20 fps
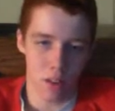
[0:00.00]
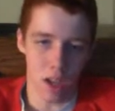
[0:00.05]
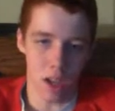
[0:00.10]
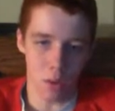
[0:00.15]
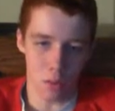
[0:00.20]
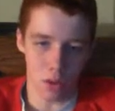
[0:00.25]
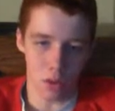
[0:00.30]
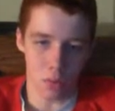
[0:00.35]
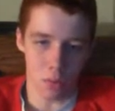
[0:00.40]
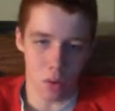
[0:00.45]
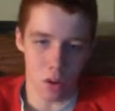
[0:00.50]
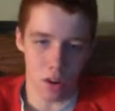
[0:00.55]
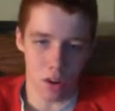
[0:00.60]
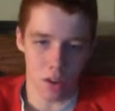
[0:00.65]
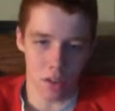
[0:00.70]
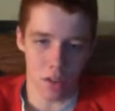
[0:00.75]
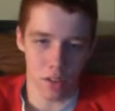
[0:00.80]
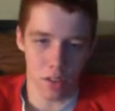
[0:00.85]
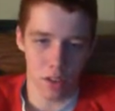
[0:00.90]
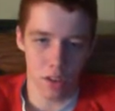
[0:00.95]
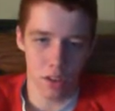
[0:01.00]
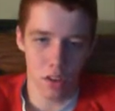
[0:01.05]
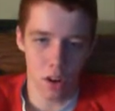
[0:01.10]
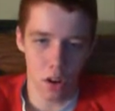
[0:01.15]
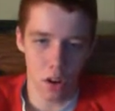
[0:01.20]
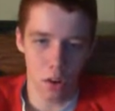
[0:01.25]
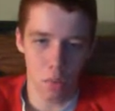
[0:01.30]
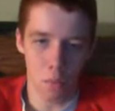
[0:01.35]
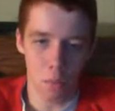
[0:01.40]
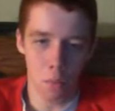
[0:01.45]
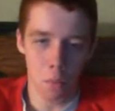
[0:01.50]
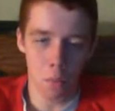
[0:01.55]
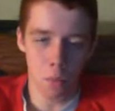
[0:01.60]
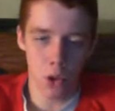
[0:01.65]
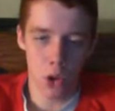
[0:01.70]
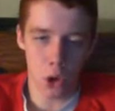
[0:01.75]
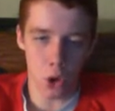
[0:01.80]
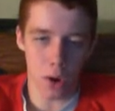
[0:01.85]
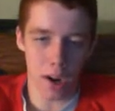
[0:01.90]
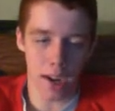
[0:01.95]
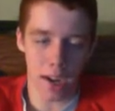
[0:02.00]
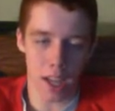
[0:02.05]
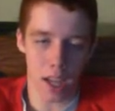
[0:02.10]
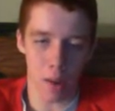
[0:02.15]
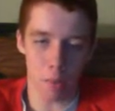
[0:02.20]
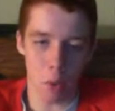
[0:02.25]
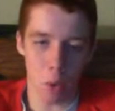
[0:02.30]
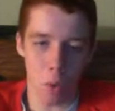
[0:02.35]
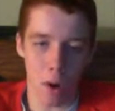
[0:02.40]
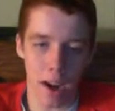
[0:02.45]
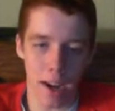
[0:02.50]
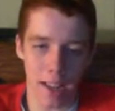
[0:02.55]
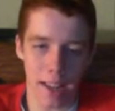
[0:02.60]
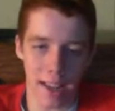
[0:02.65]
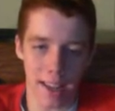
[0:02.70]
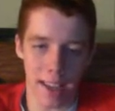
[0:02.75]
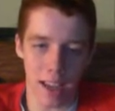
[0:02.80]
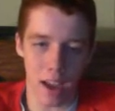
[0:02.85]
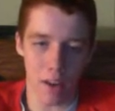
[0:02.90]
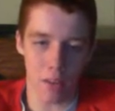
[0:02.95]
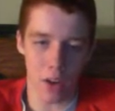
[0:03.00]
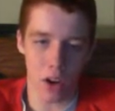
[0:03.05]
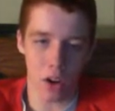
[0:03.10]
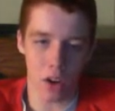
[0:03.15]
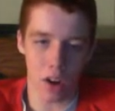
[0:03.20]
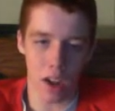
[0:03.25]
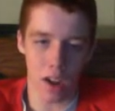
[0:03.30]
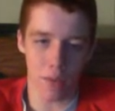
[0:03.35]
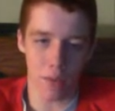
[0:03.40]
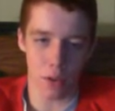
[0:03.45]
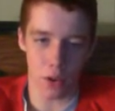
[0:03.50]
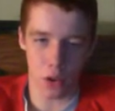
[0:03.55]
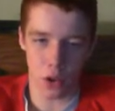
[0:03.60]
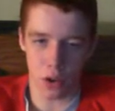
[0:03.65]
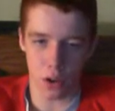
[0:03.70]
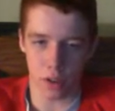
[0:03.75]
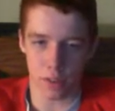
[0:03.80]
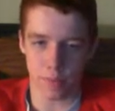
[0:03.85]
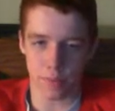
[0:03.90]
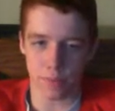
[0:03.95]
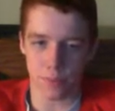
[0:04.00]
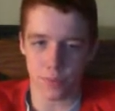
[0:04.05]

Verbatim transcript: it was worth trading him away to get Kevin Garnett for sure.